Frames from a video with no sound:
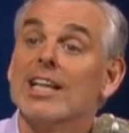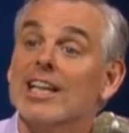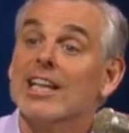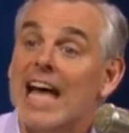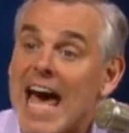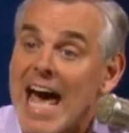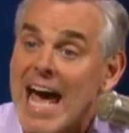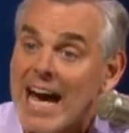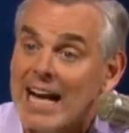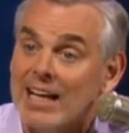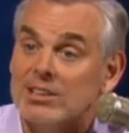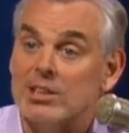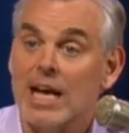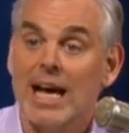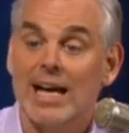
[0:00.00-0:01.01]

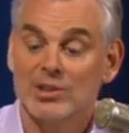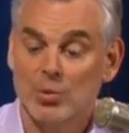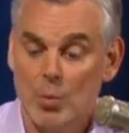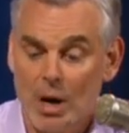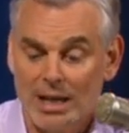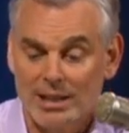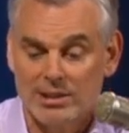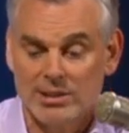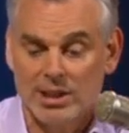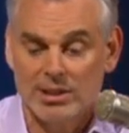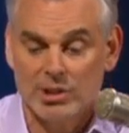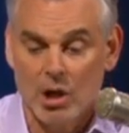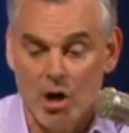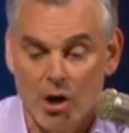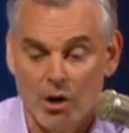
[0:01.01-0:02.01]
legs as well as
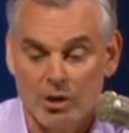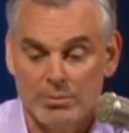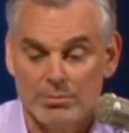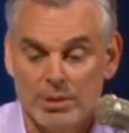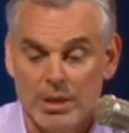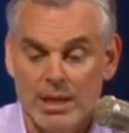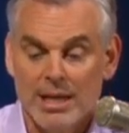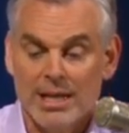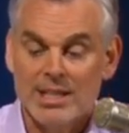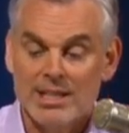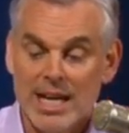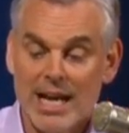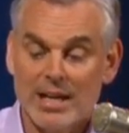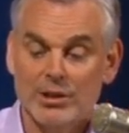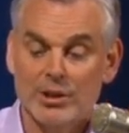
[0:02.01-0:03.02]
his arms.
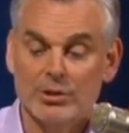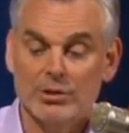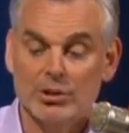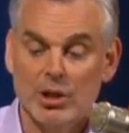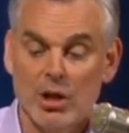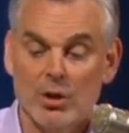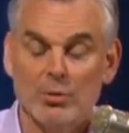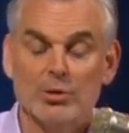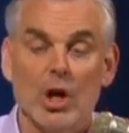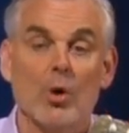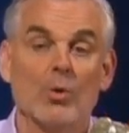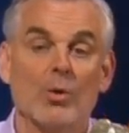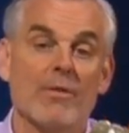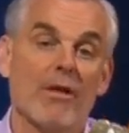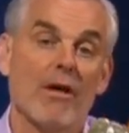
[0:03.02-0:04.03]
Daniel Jones,
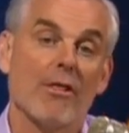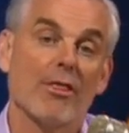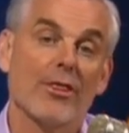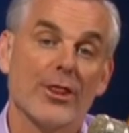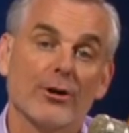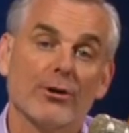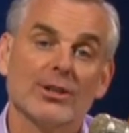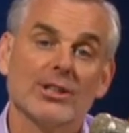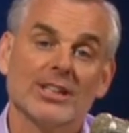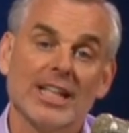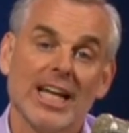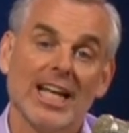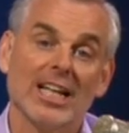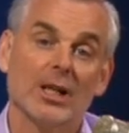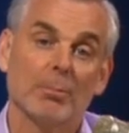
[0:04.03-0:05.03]
only the
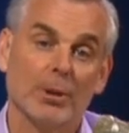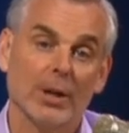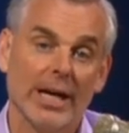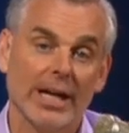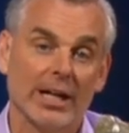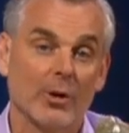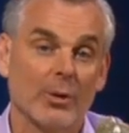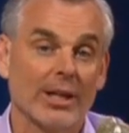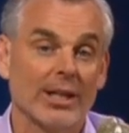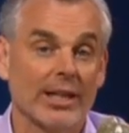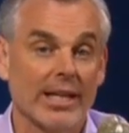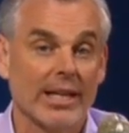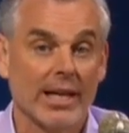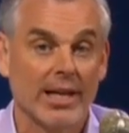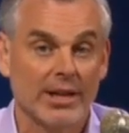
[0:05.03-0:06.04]
13th player in
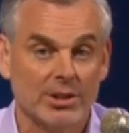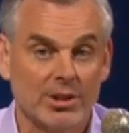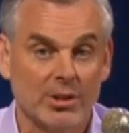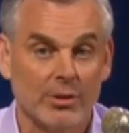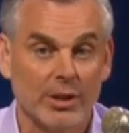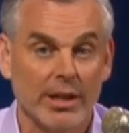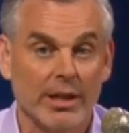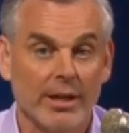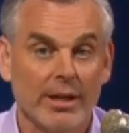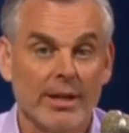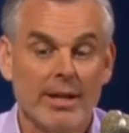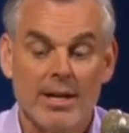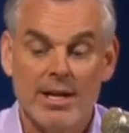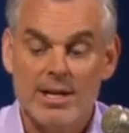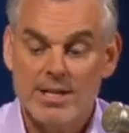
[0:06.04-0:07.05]
league history
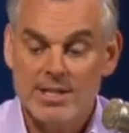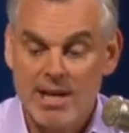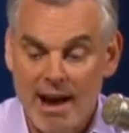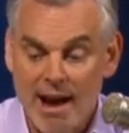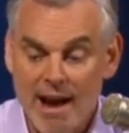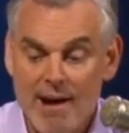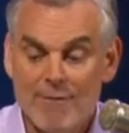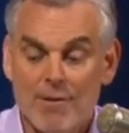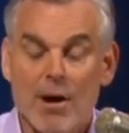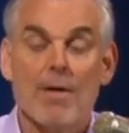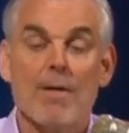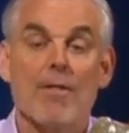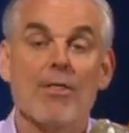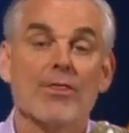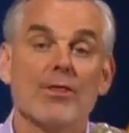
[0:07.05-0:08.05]
to have
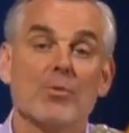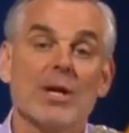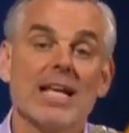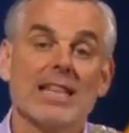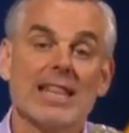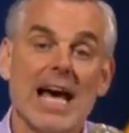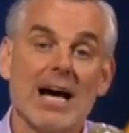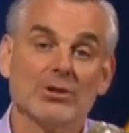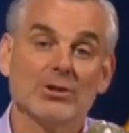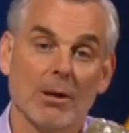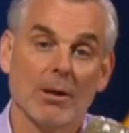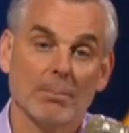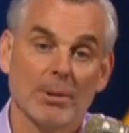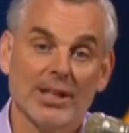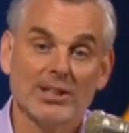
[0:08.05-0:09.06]

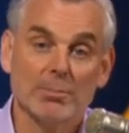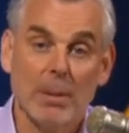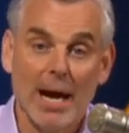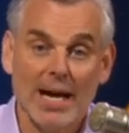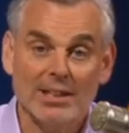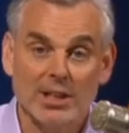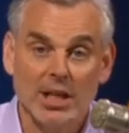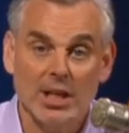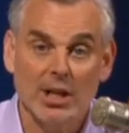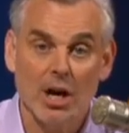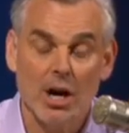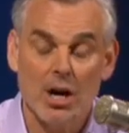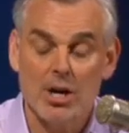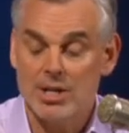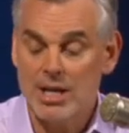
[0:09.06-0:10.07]
3,000-plus passing
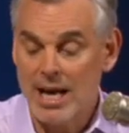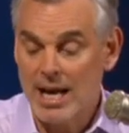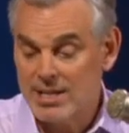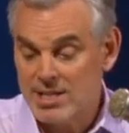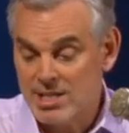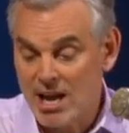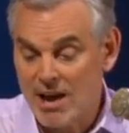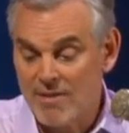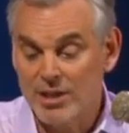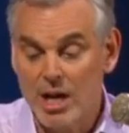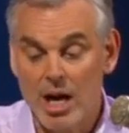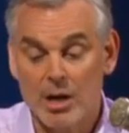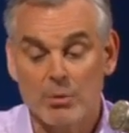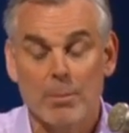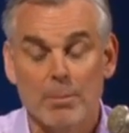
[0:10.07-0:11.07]
yards and
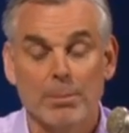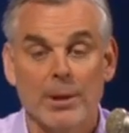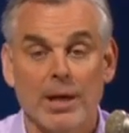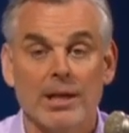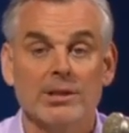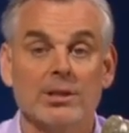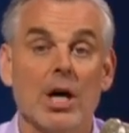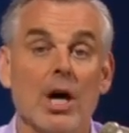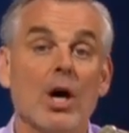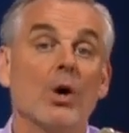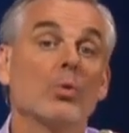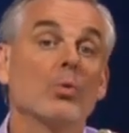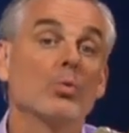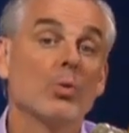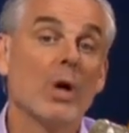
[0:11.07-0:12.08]
700-plus
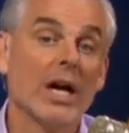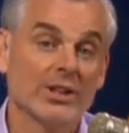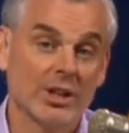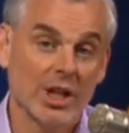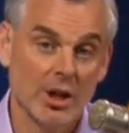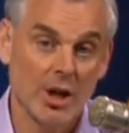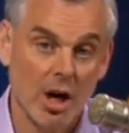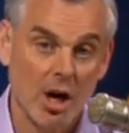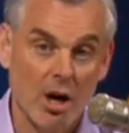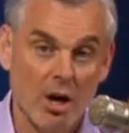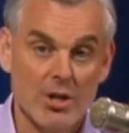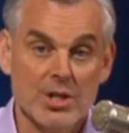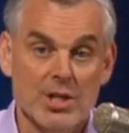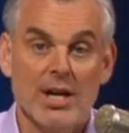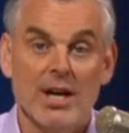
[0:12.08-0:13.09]
rushing
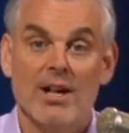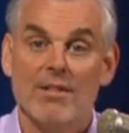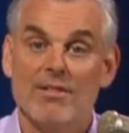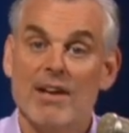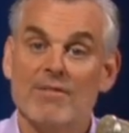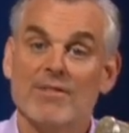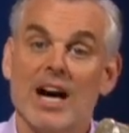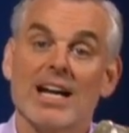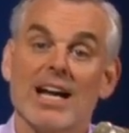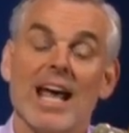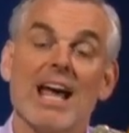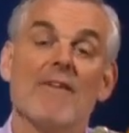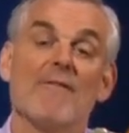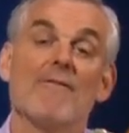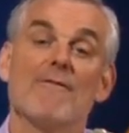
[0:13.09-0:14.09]
yards. They've got
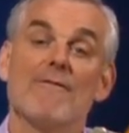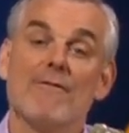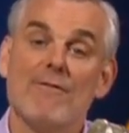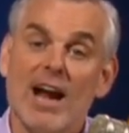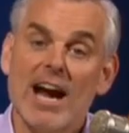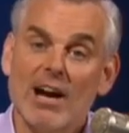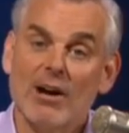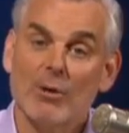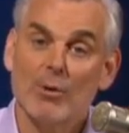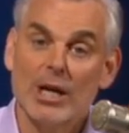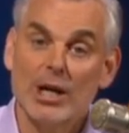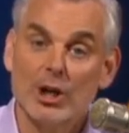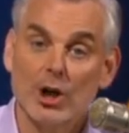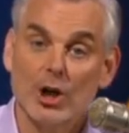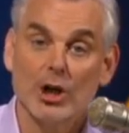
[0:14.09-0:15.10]
a
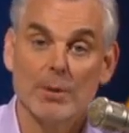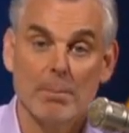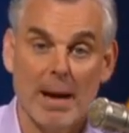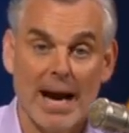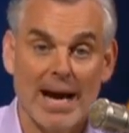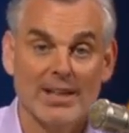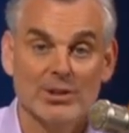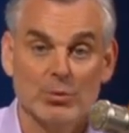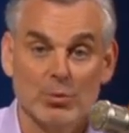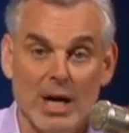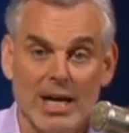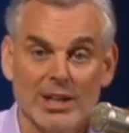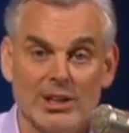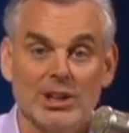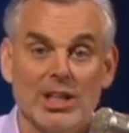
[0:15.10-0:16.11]
very good pass
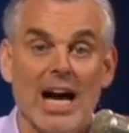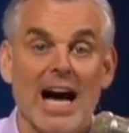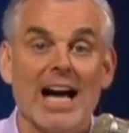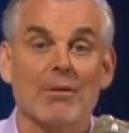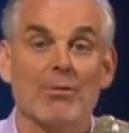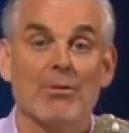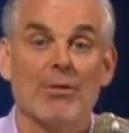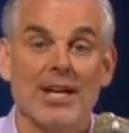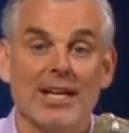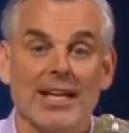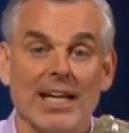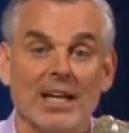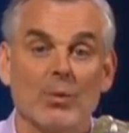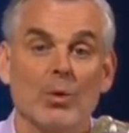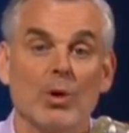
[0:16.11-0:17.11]
rush. I
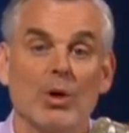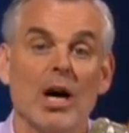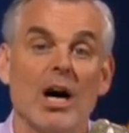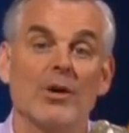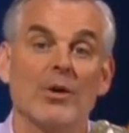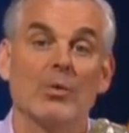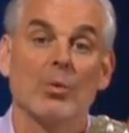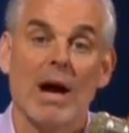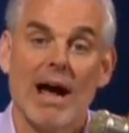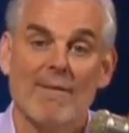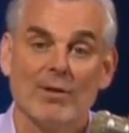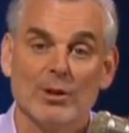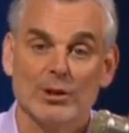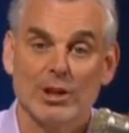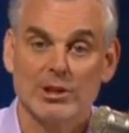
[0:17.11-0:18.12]
think it will
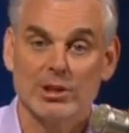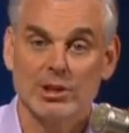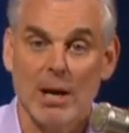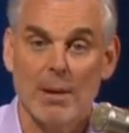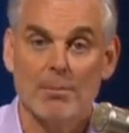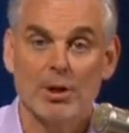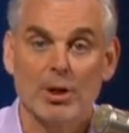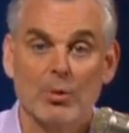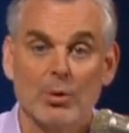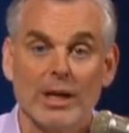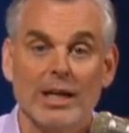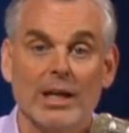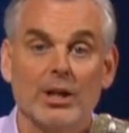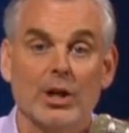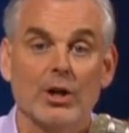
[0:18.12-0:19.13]
unravel to some
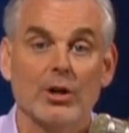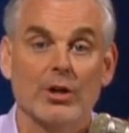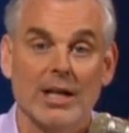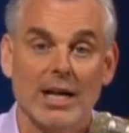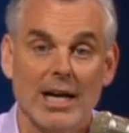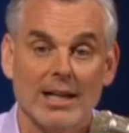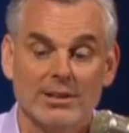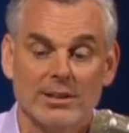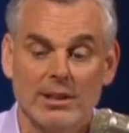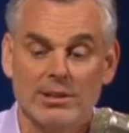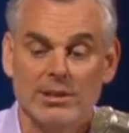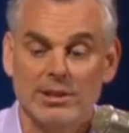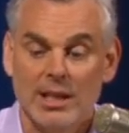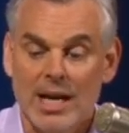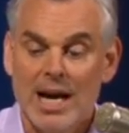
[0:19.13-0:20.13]
degree Kirk
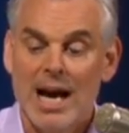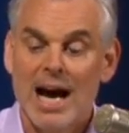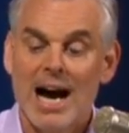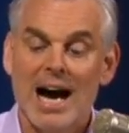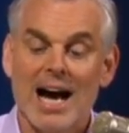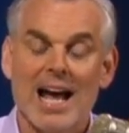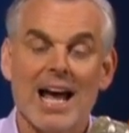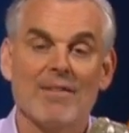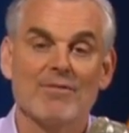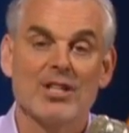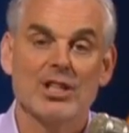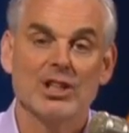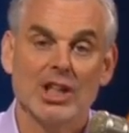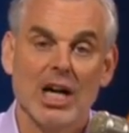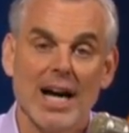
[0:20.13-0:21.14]
Cousins. I have
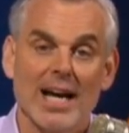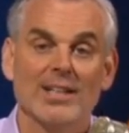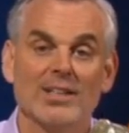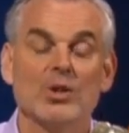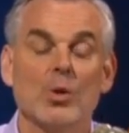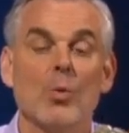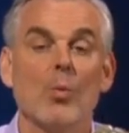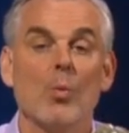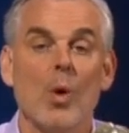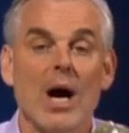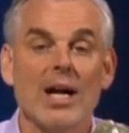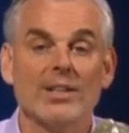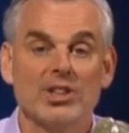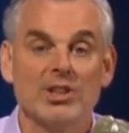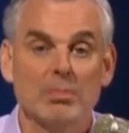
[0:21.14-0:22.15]
the Giants
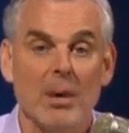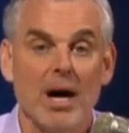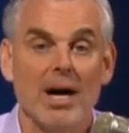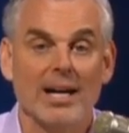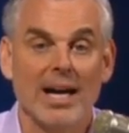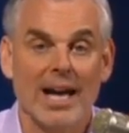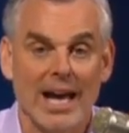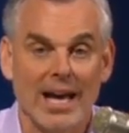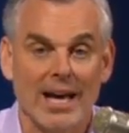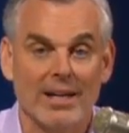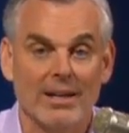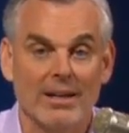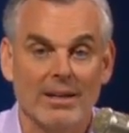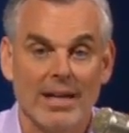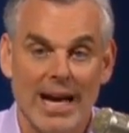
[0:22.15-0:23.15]
one spot
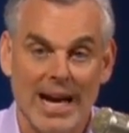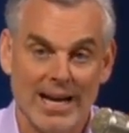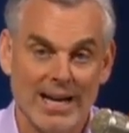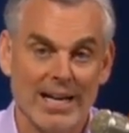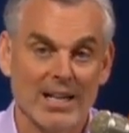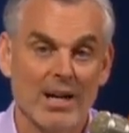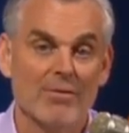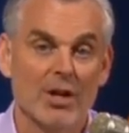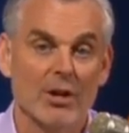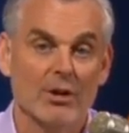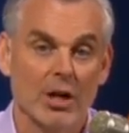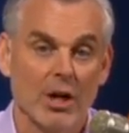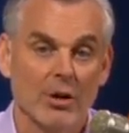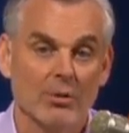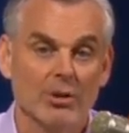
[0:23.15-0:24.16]
ahead, and I love their
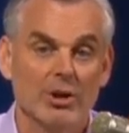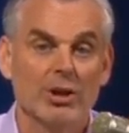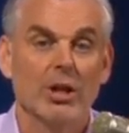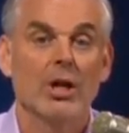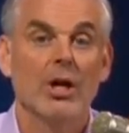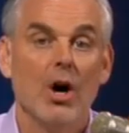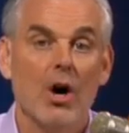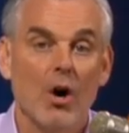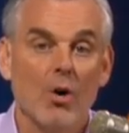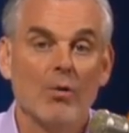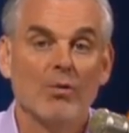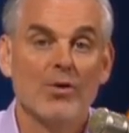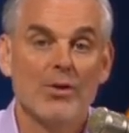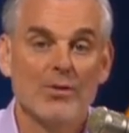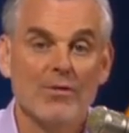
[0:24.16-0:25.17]
coach,
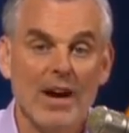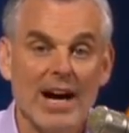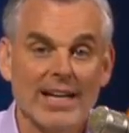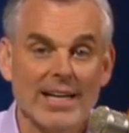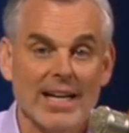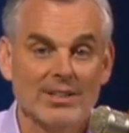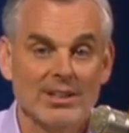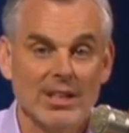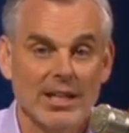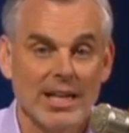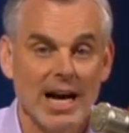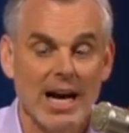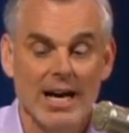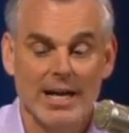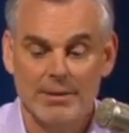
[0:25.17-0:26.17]
over the Vikings at
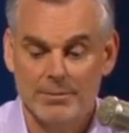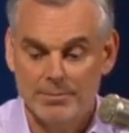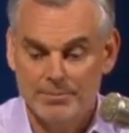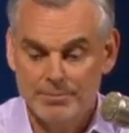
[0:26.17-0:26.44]
9.